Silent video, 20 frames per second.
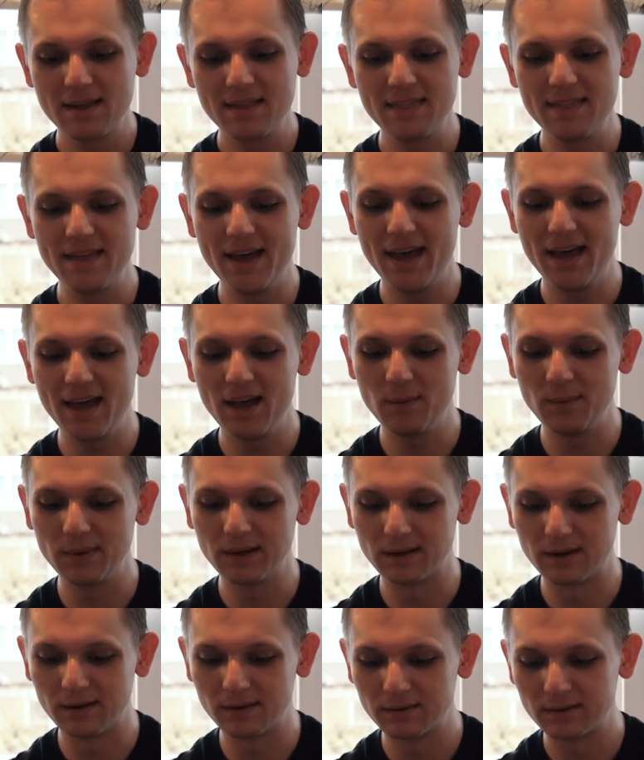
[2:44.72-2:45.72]
There we
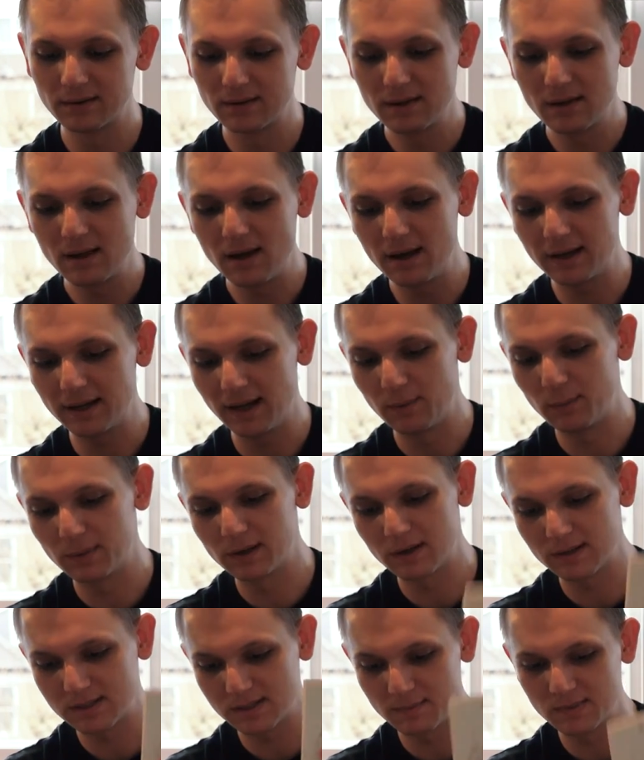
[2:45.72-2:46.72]
go. Okay, we
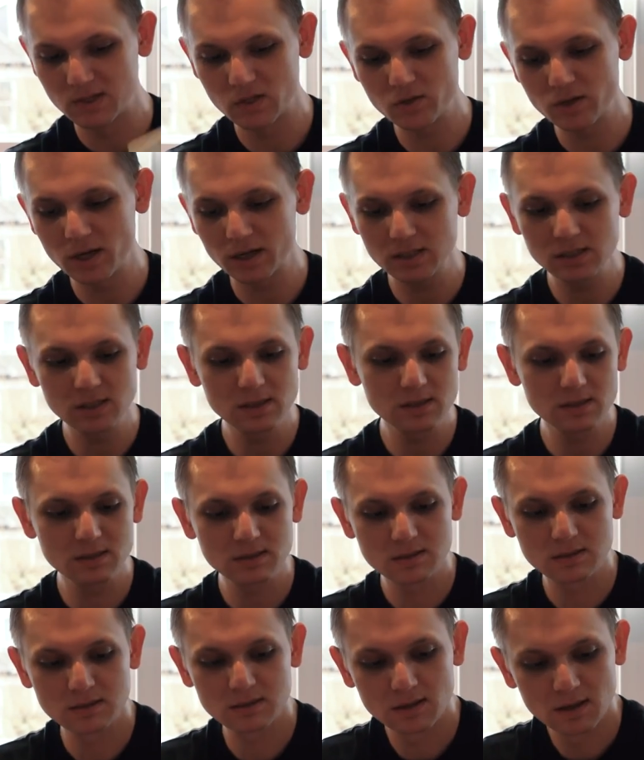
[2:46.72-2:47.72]
got some
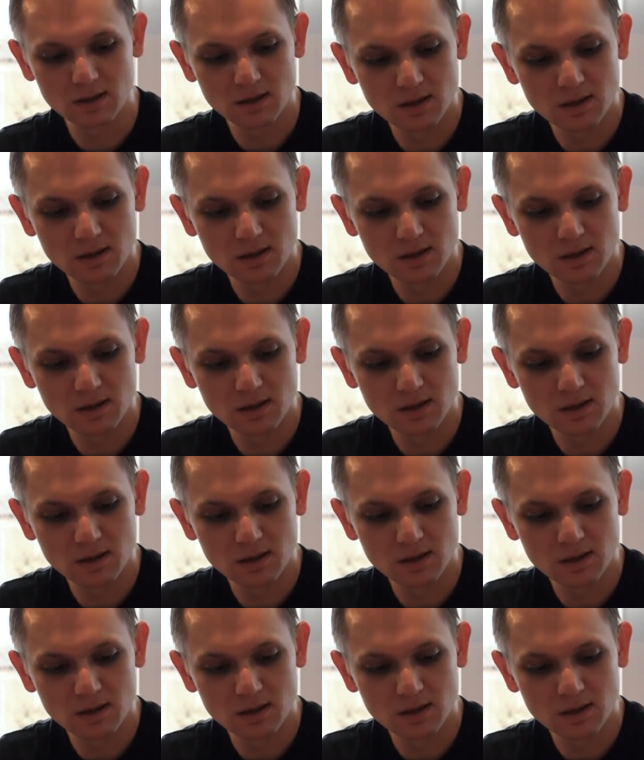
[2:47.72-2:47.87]
instructions.